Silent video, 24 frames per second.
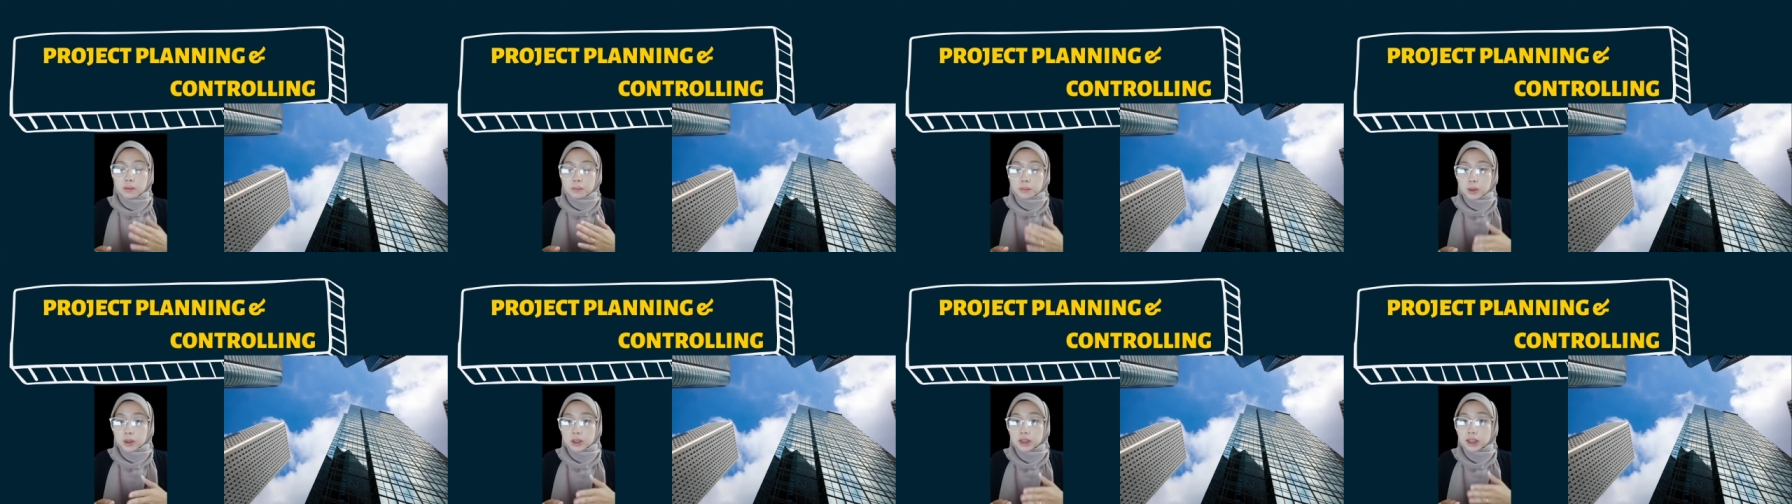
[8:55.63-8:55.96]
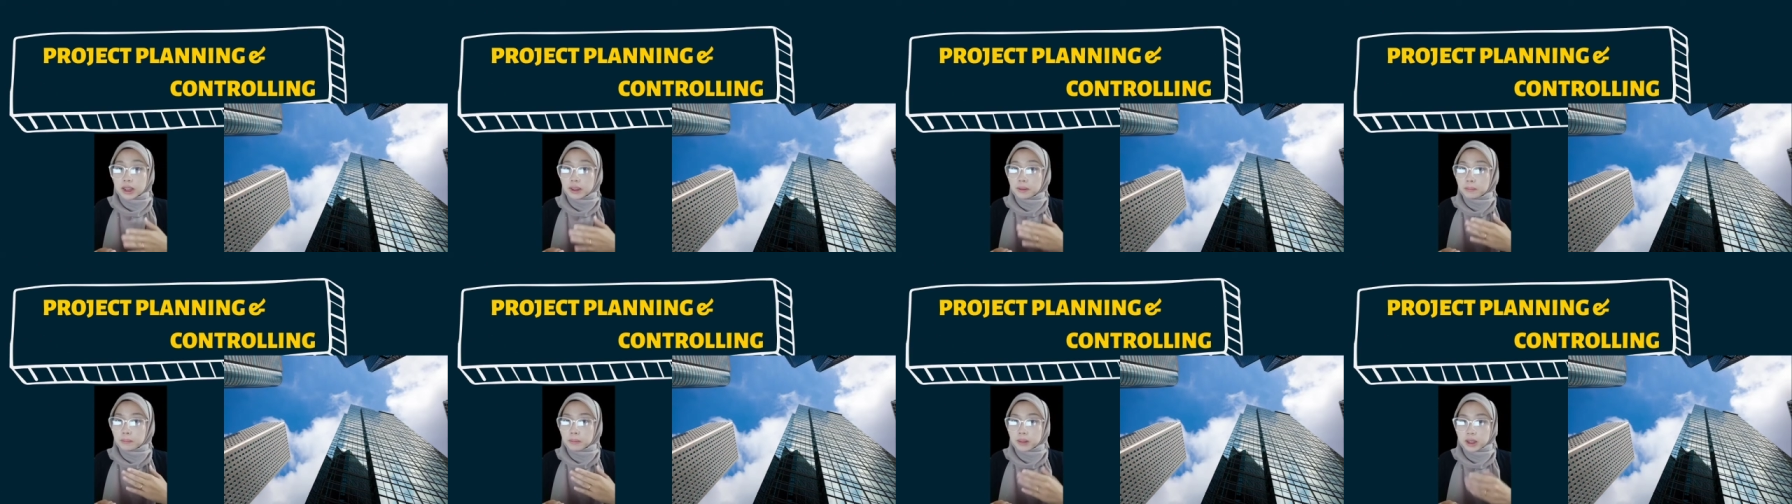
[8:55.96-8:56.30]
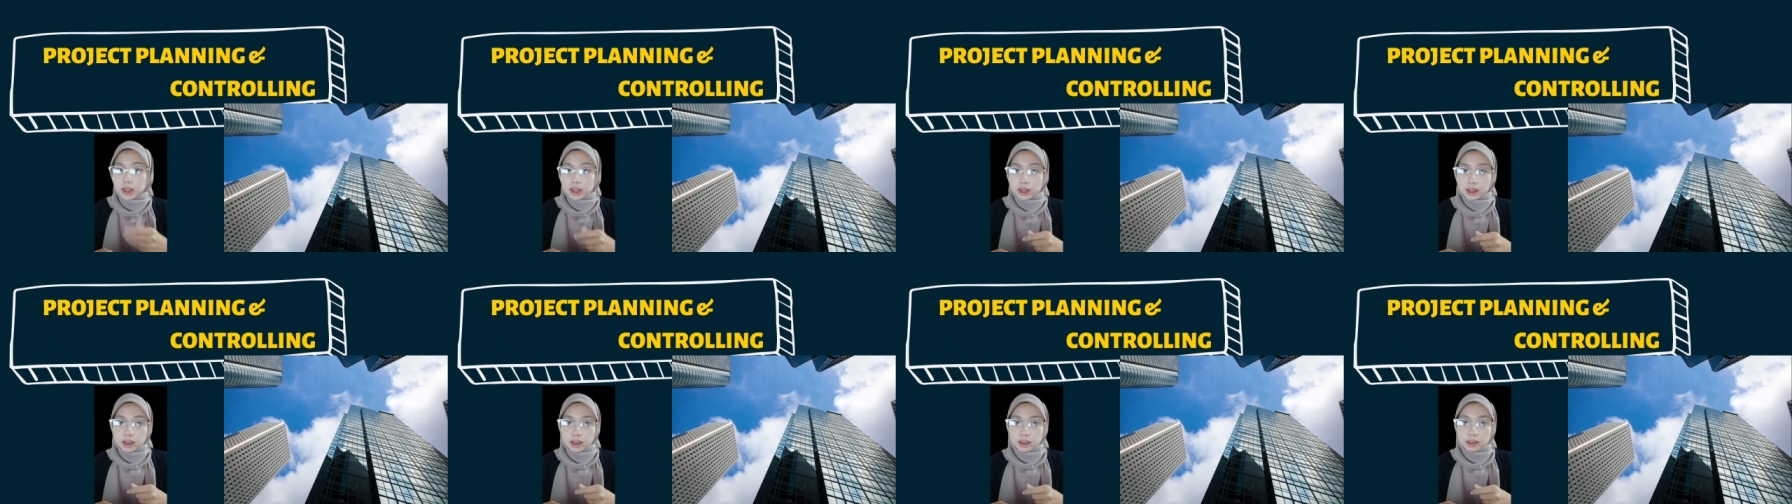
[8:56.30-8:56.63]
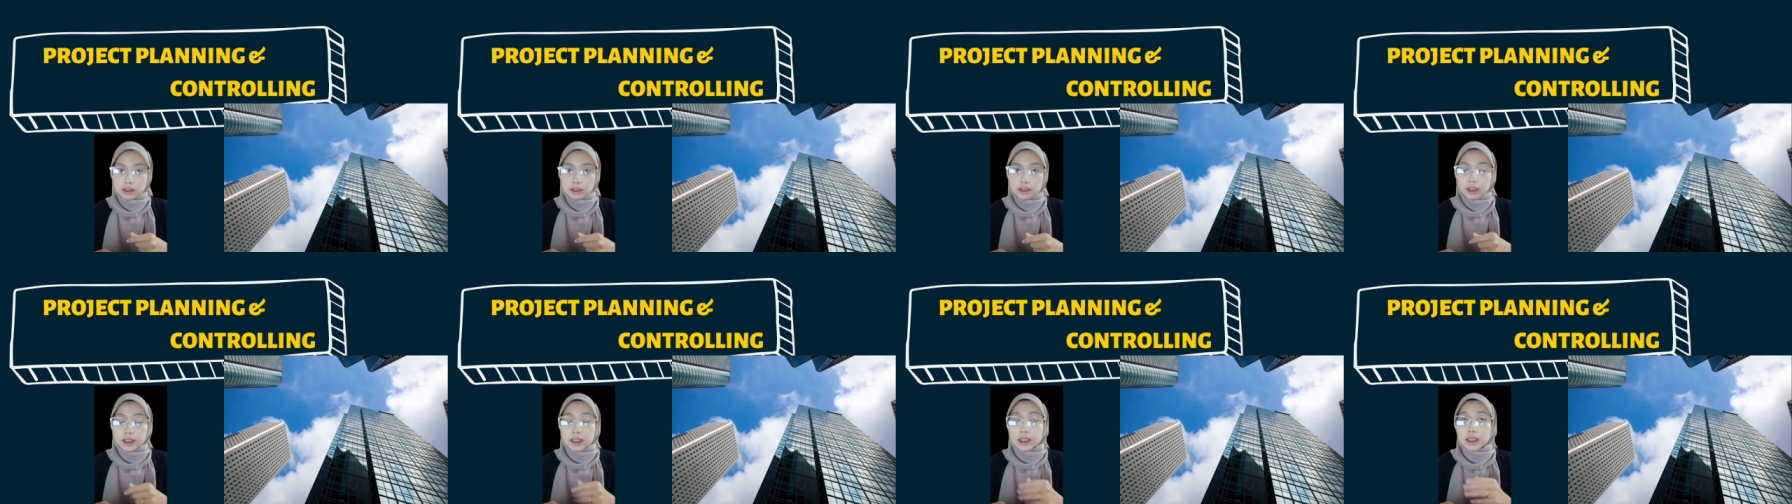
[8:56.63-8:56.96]
Project
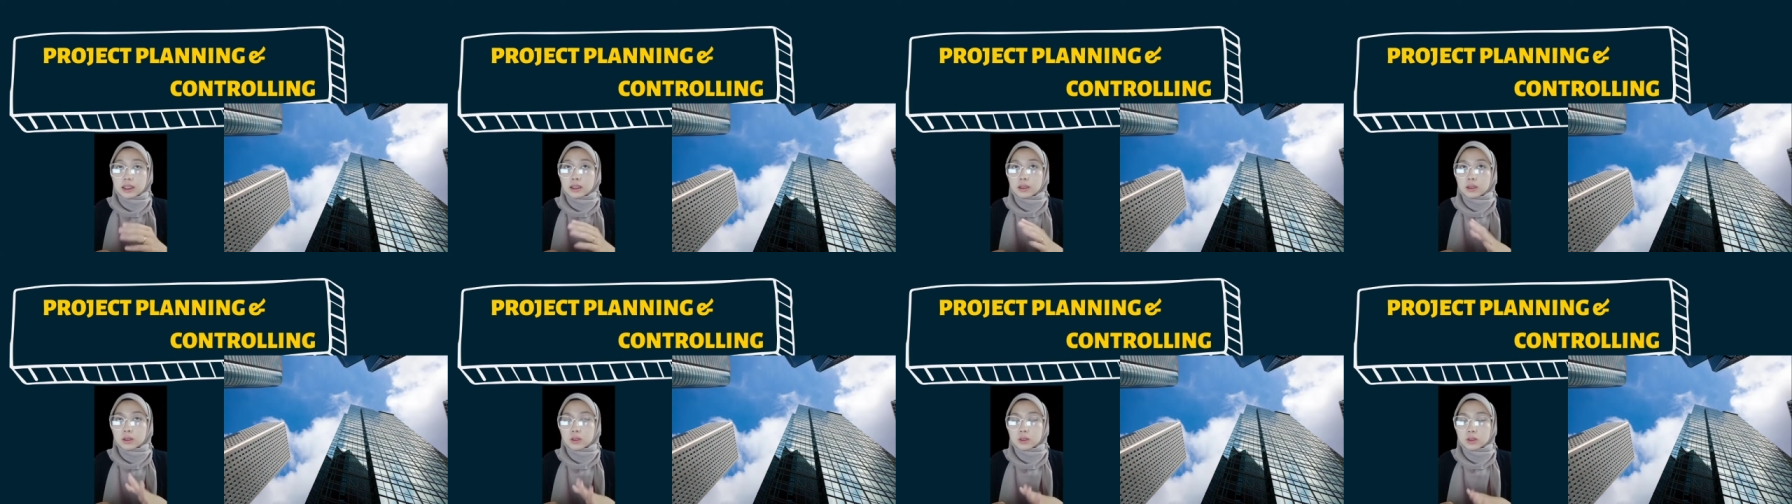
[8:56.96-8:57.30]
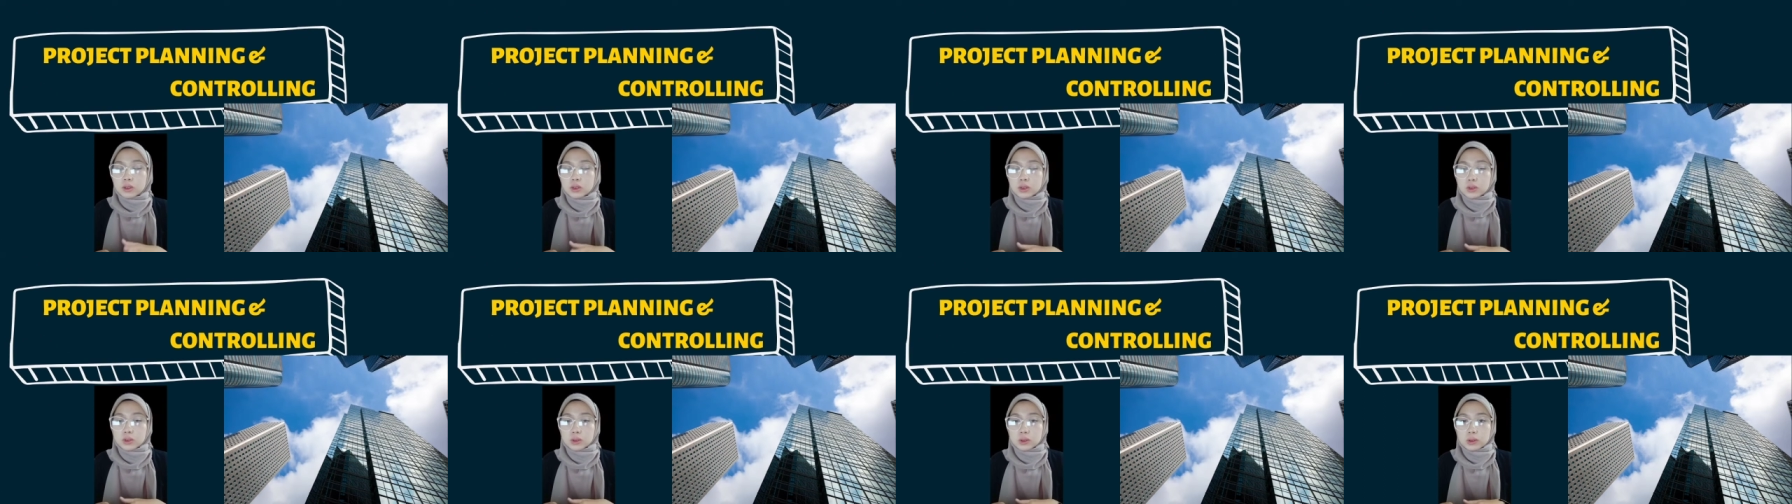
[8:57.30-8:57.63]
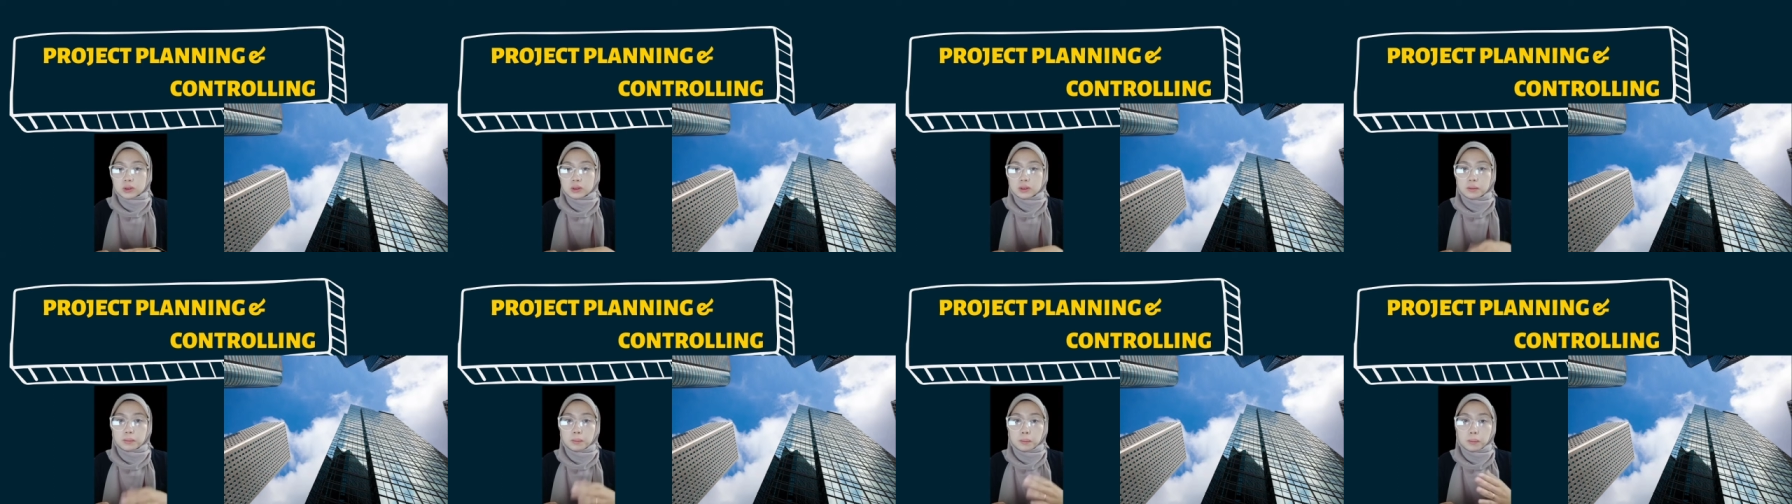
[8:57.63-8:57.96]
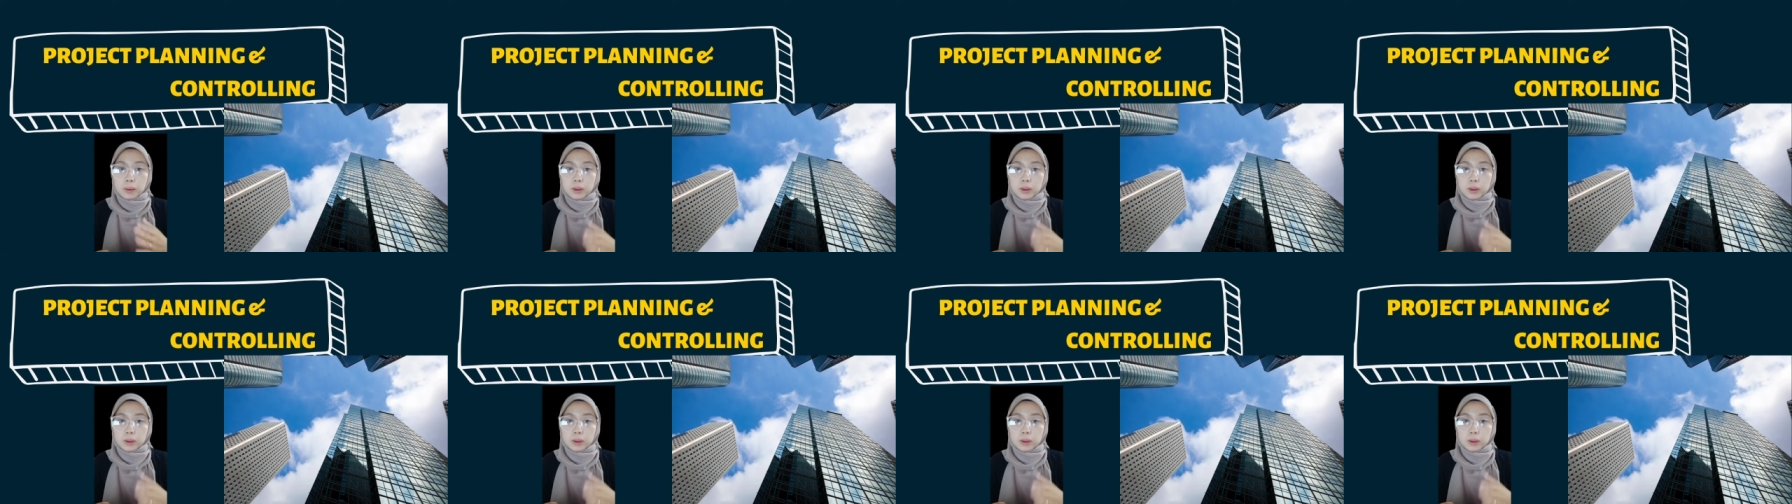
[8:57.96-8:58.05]
planning and control